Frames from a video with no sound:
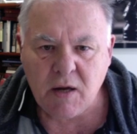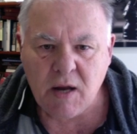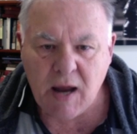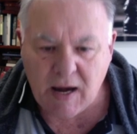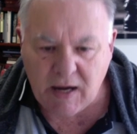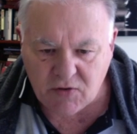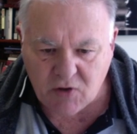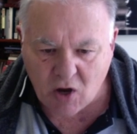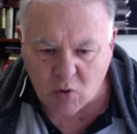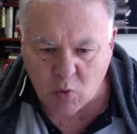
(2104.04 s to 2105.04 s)
And he's
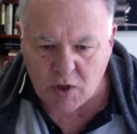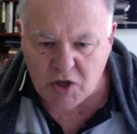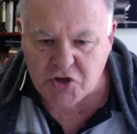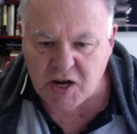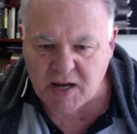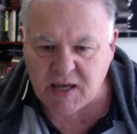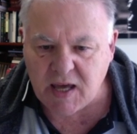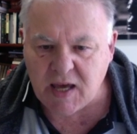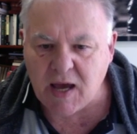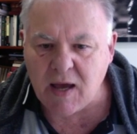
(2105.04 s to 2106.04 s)
got queen check
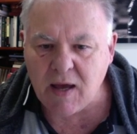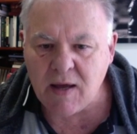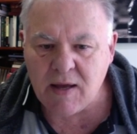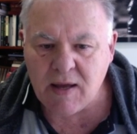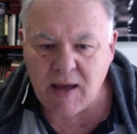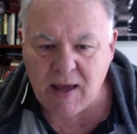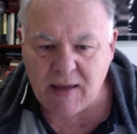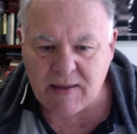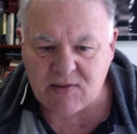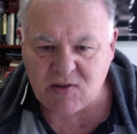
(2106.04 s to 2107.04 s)
here.
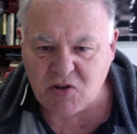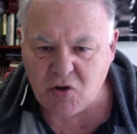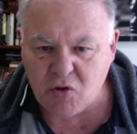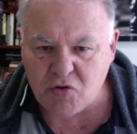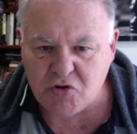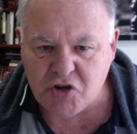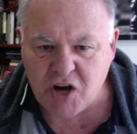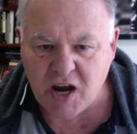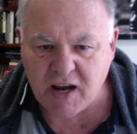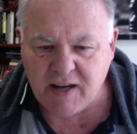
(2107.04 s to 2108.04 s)
And that's a huge
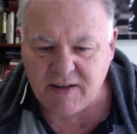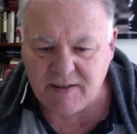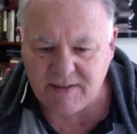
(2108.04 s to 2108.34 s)
check.